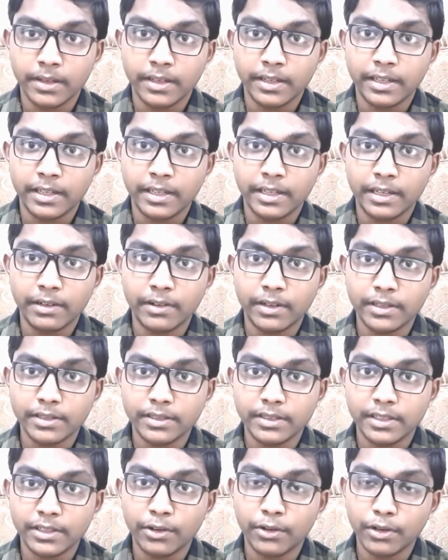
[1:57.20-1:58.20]
He
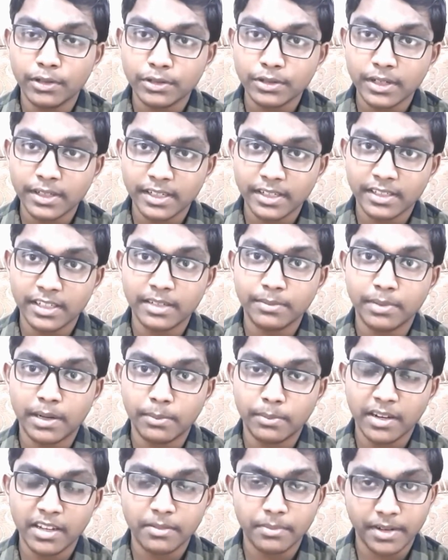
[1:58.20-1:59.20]
also attended
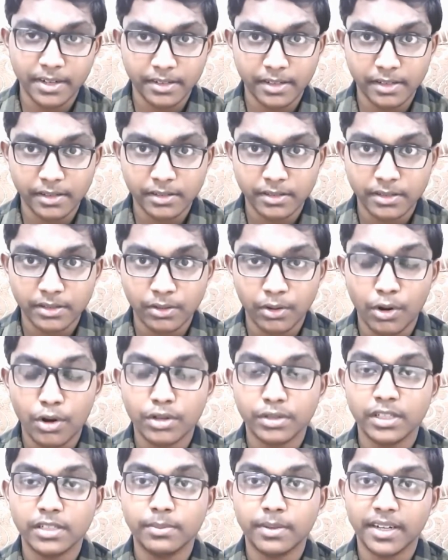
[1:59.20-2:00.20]
public meetings
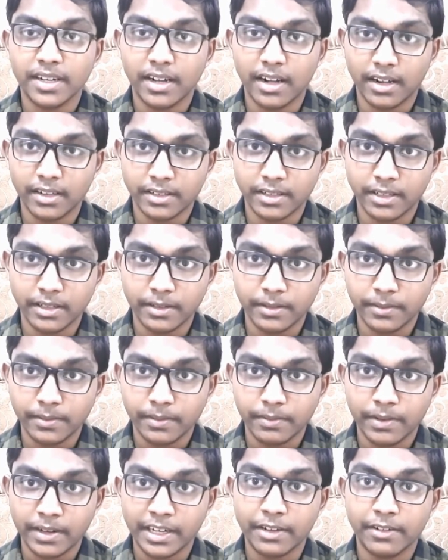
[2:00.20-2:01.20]
hosted by Gandhi
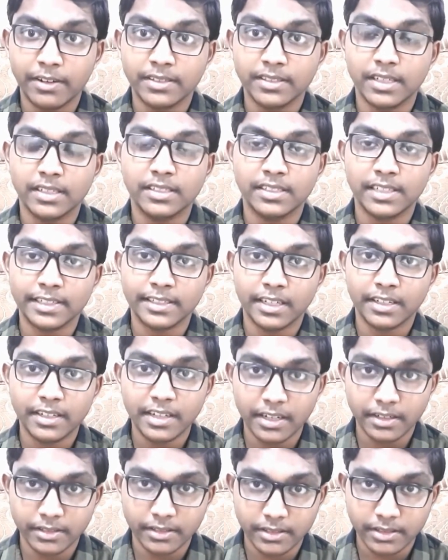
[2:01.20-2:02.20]
when he was at standard
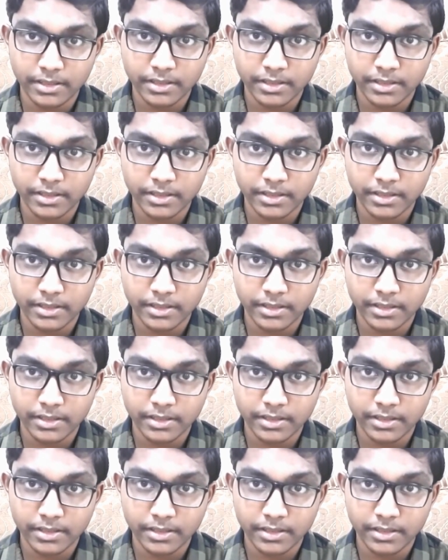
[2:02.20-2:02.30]
10th.